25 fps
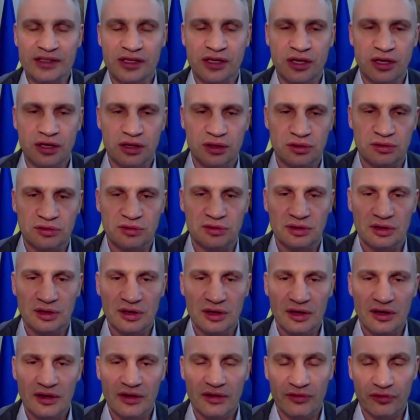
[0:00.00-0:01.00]
killed
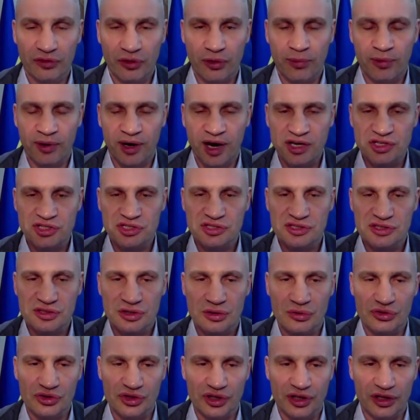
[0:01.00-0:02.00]
from Russian
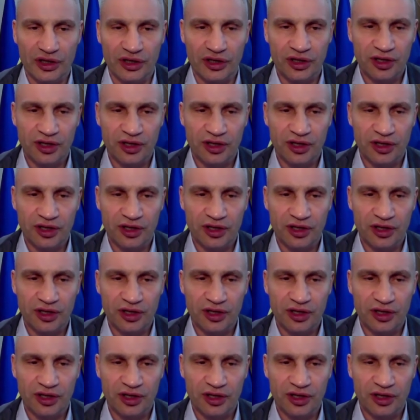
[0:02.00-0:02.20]
soldier.